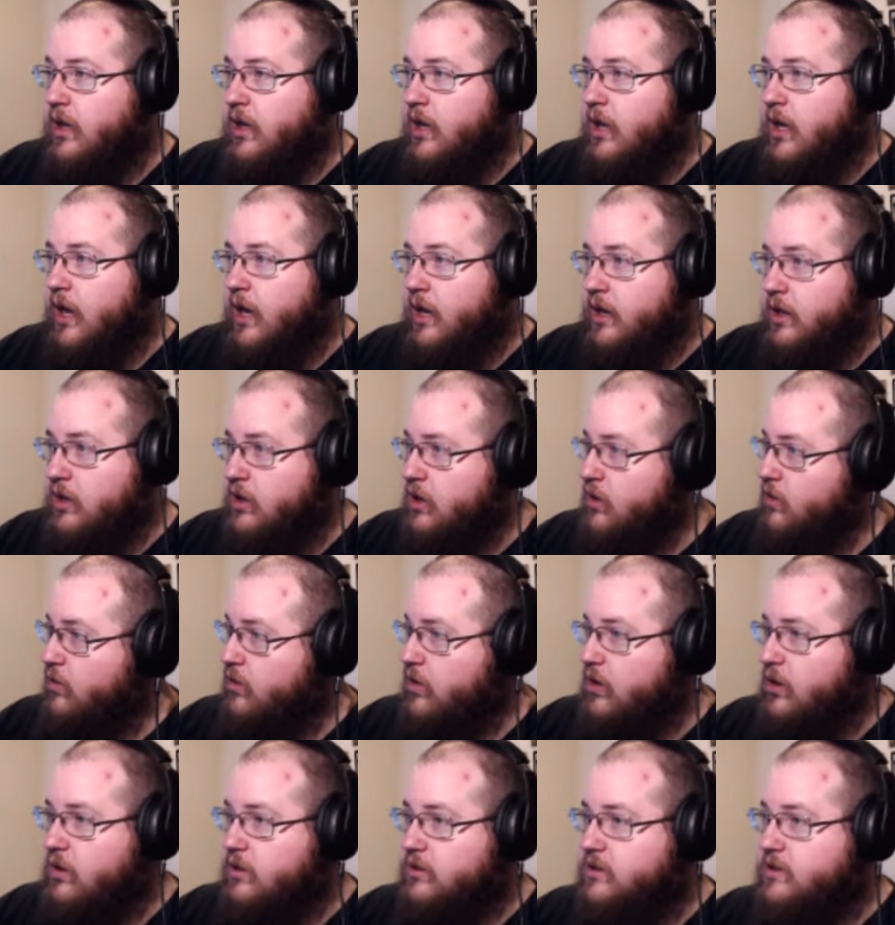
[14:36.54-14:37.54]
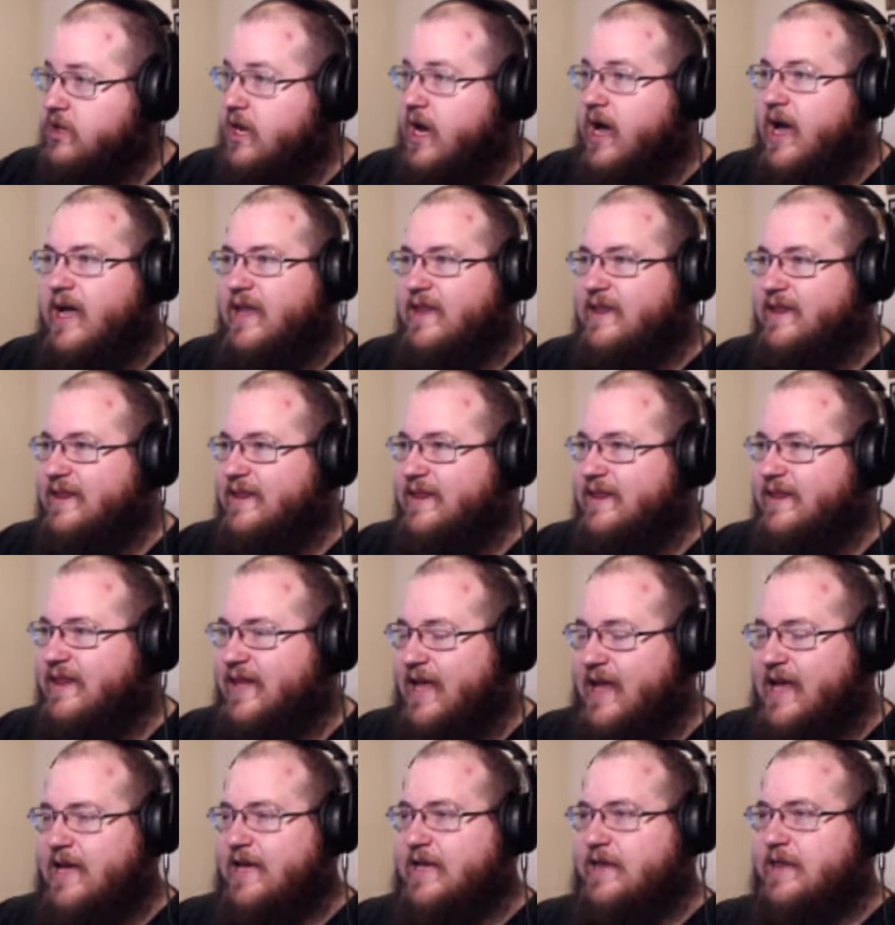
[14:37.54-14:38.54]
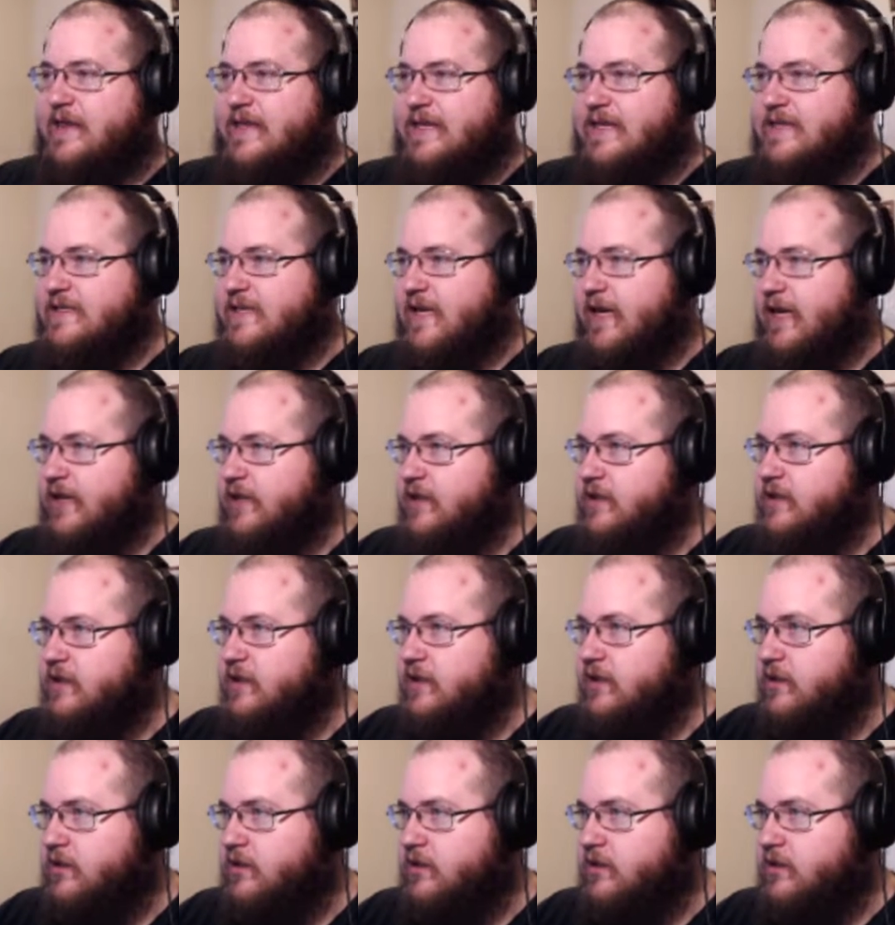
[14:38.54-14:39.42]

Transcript: At no cost. I like this island.